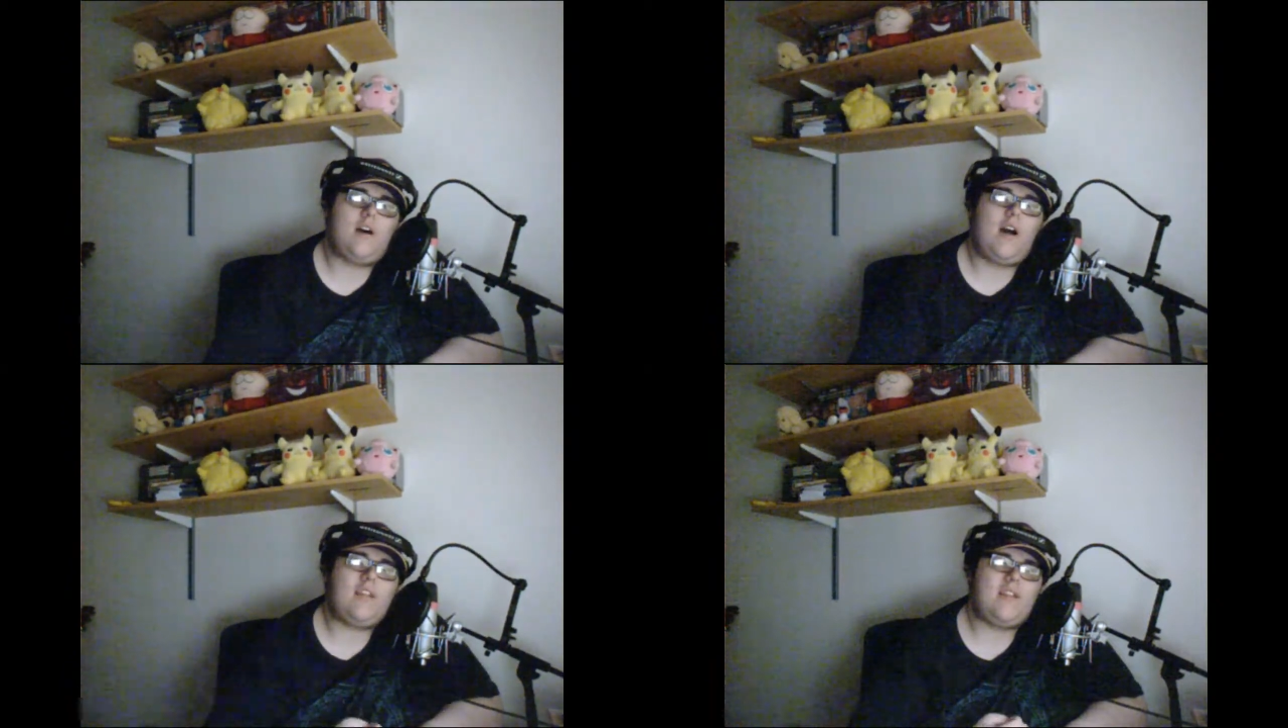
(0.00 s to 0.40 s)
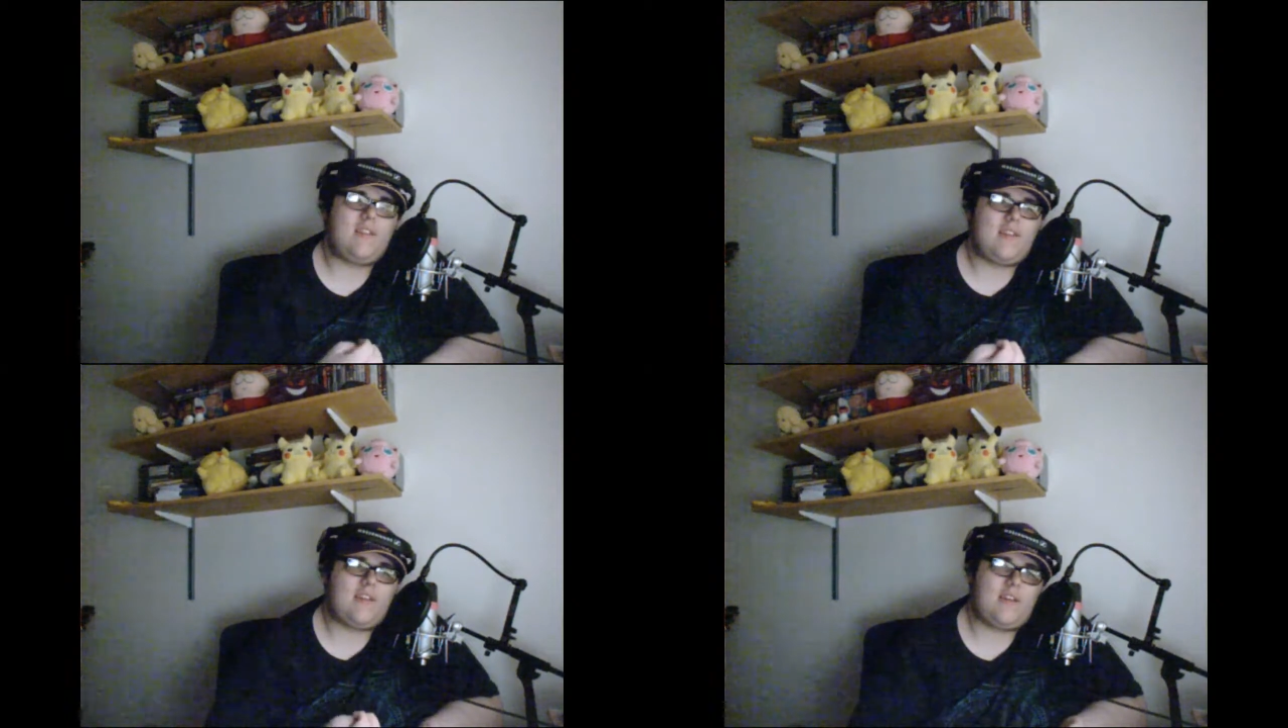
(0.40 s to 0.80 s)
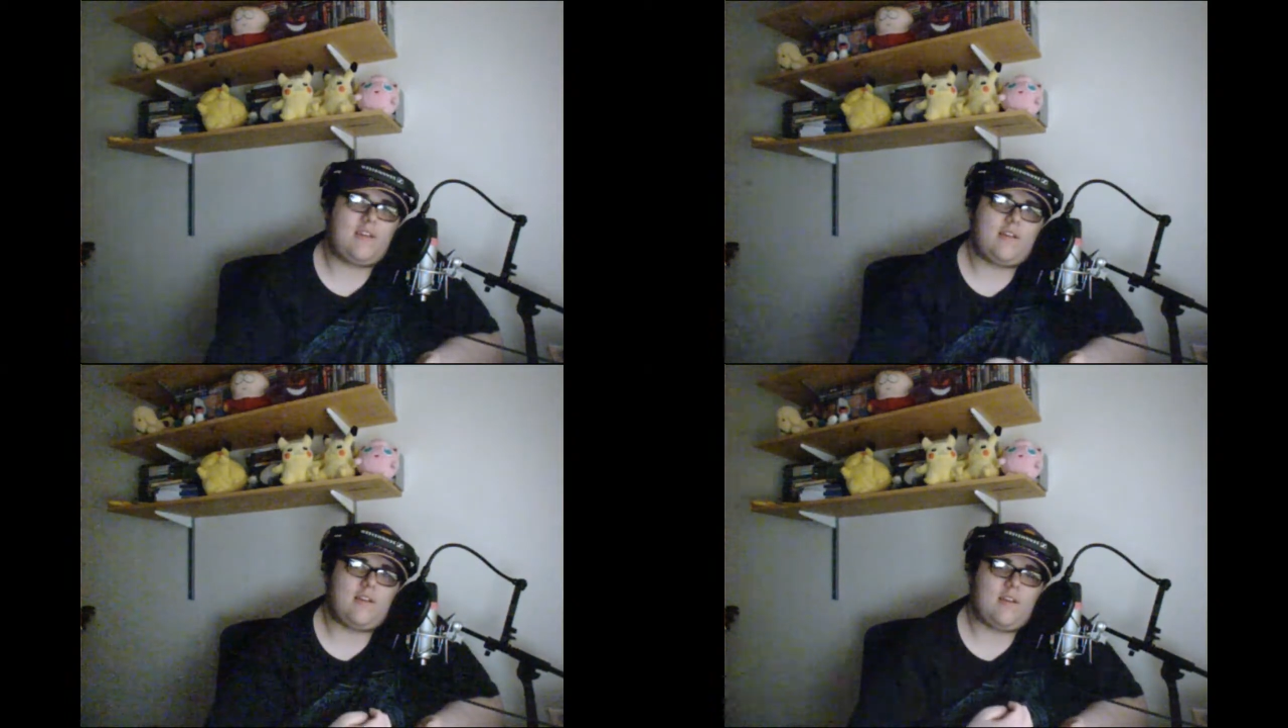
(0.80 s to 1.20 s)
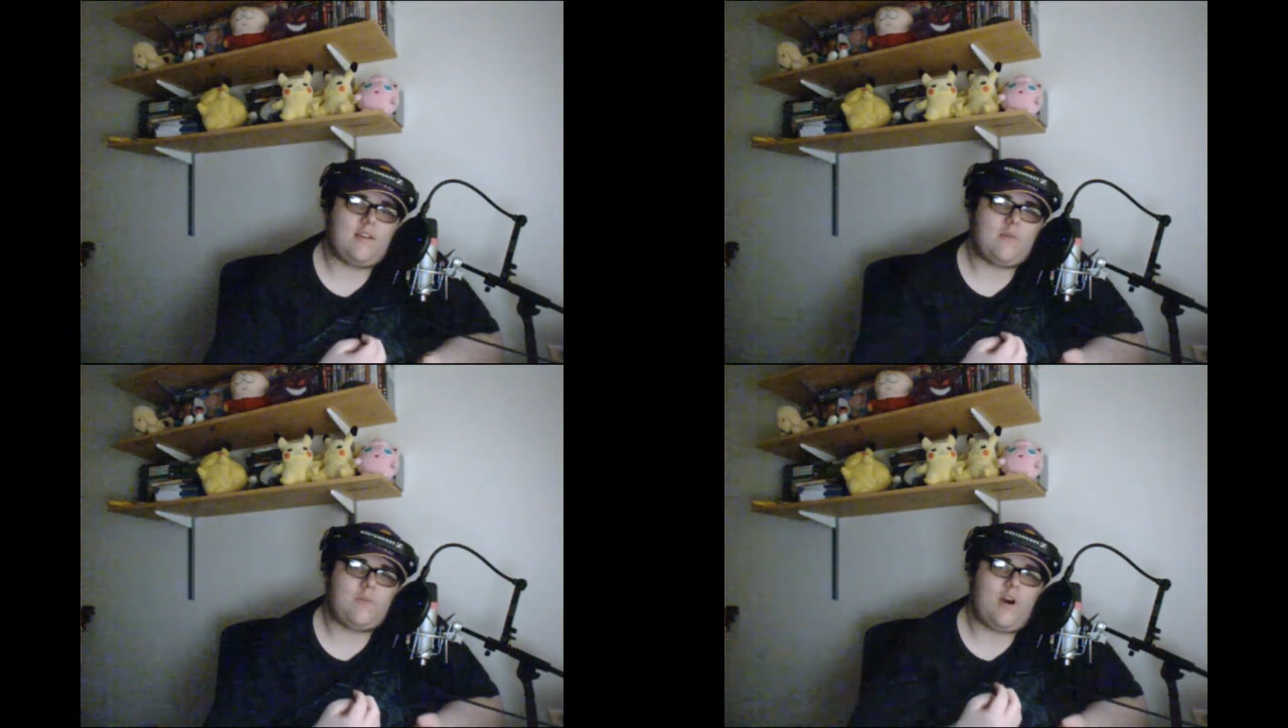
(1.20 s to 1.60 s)
I didn't think
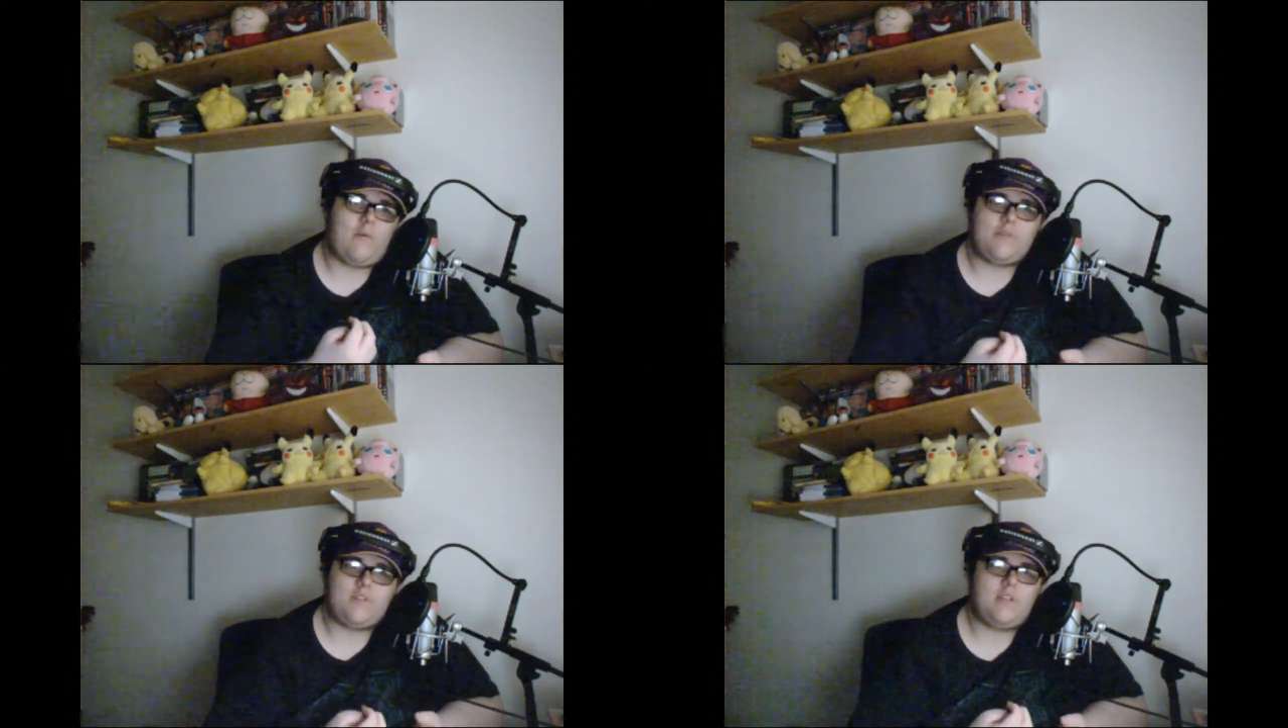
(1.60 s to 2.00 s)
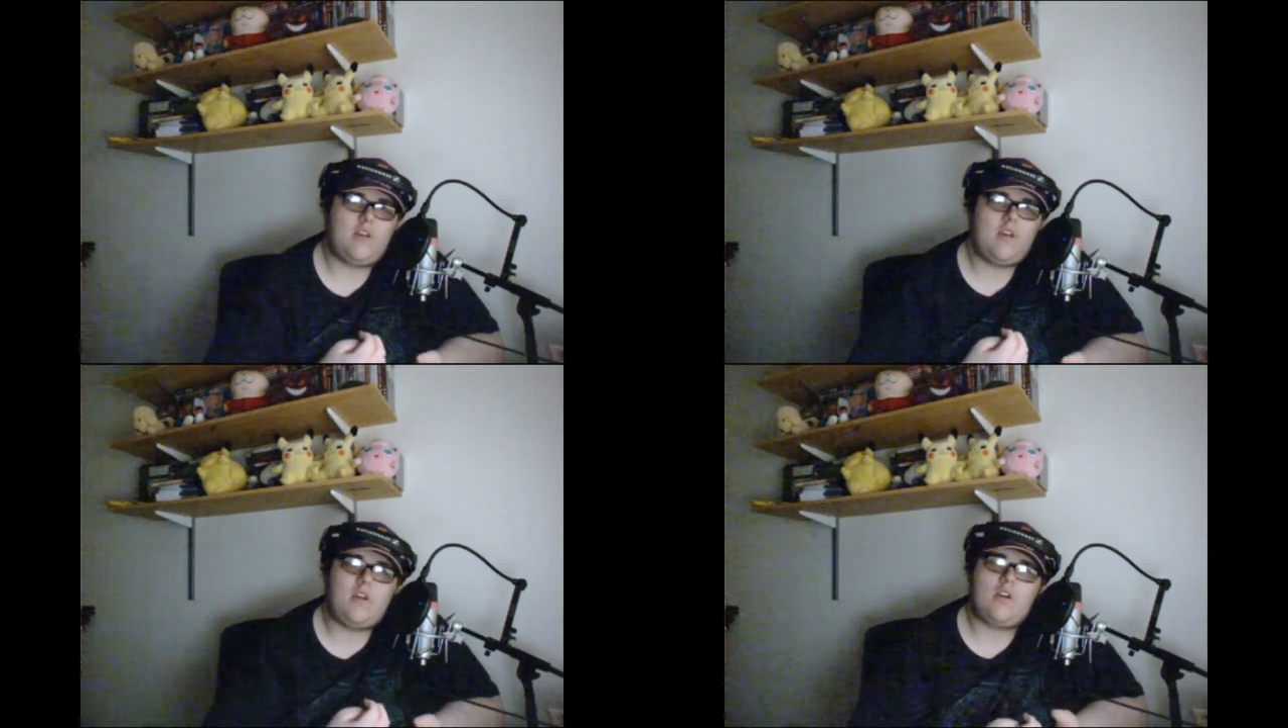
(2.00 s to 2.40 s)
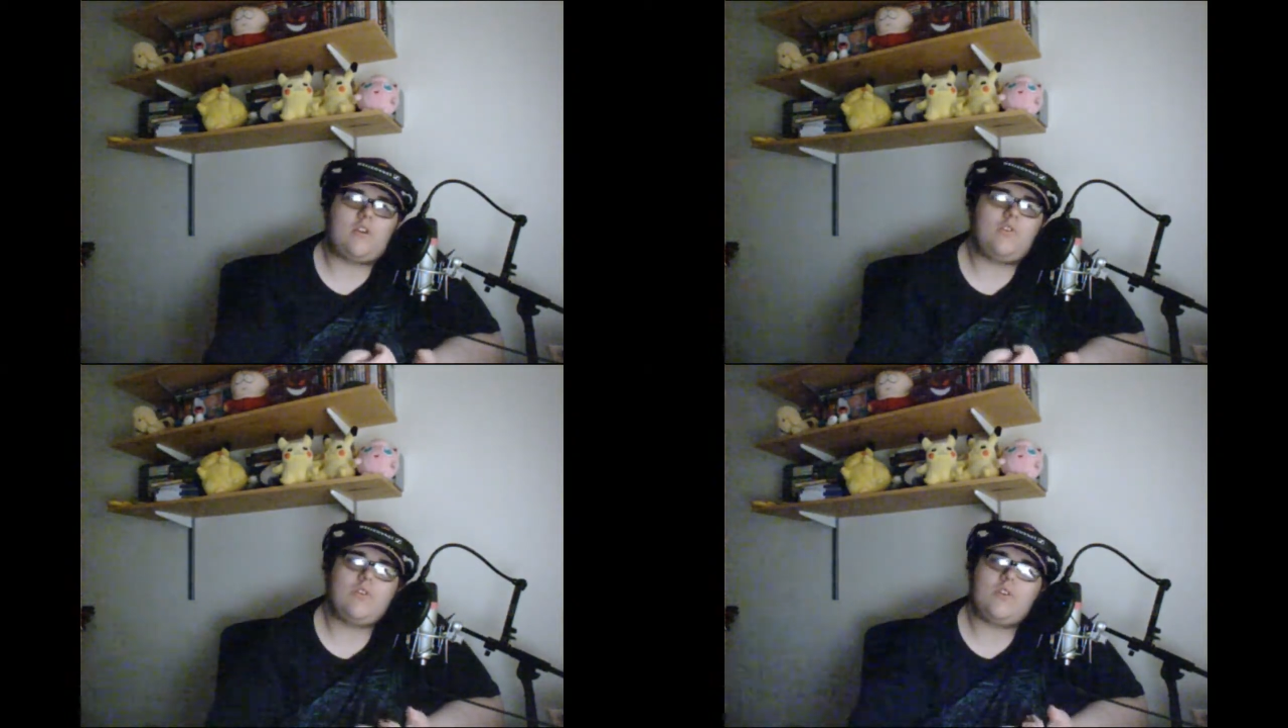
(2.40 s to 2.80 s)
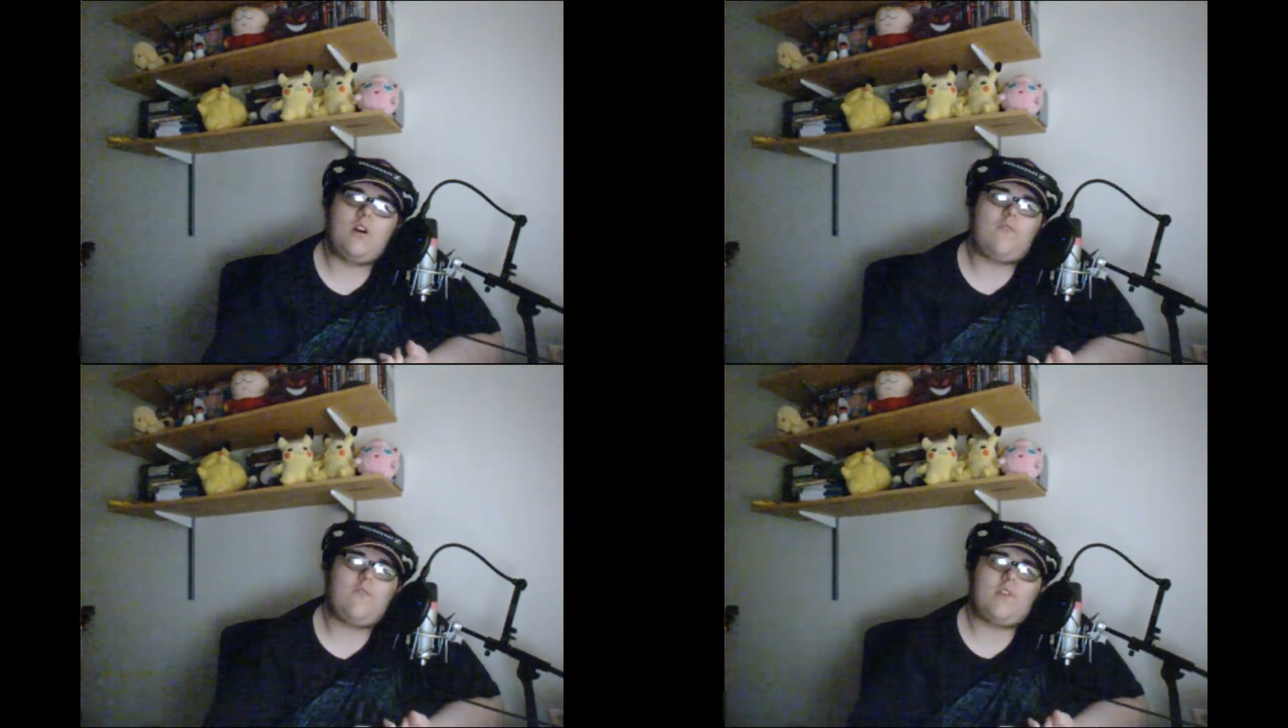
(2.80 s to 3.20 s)
I was good
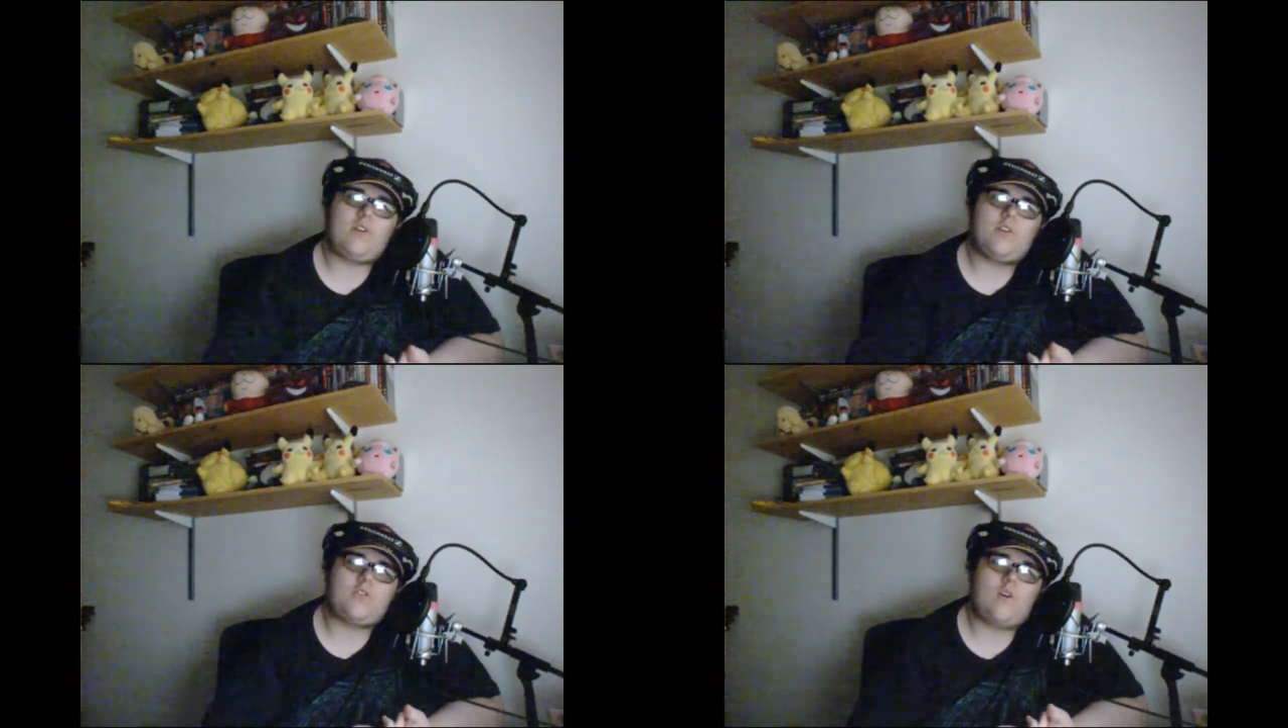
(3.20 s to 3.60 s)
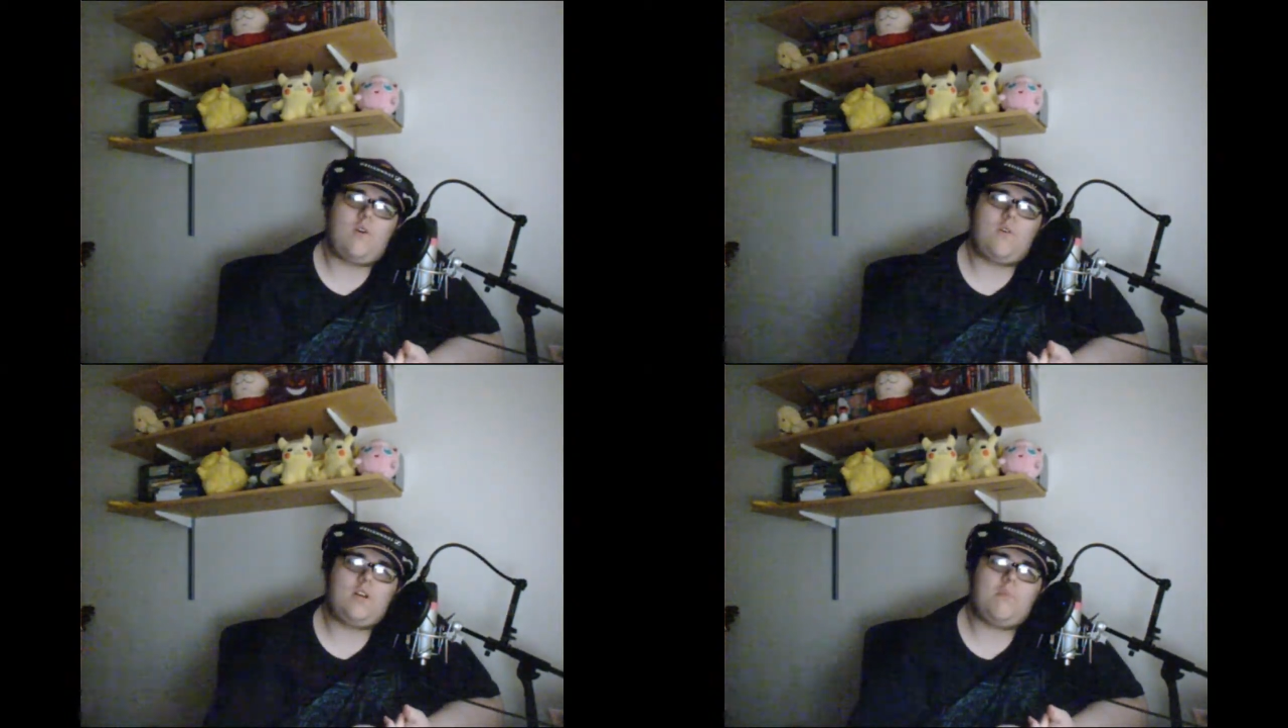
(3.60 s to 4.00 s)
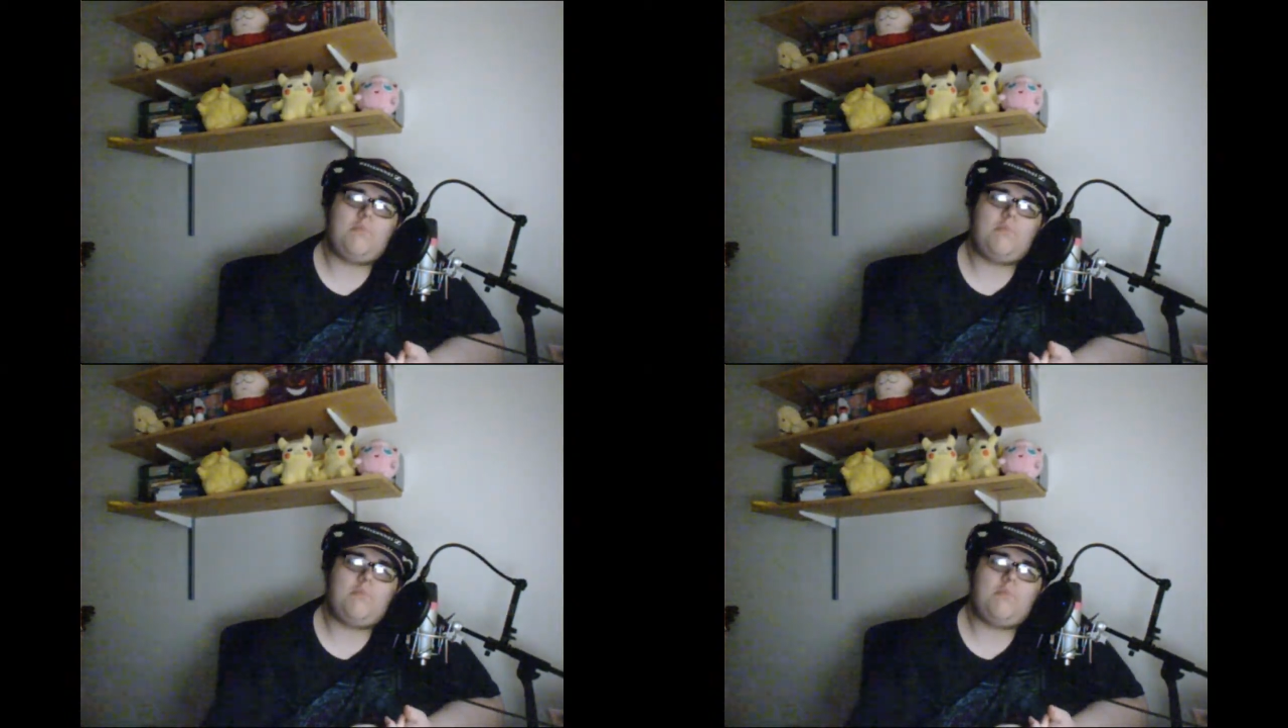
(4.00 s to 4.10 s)
enough with a controller.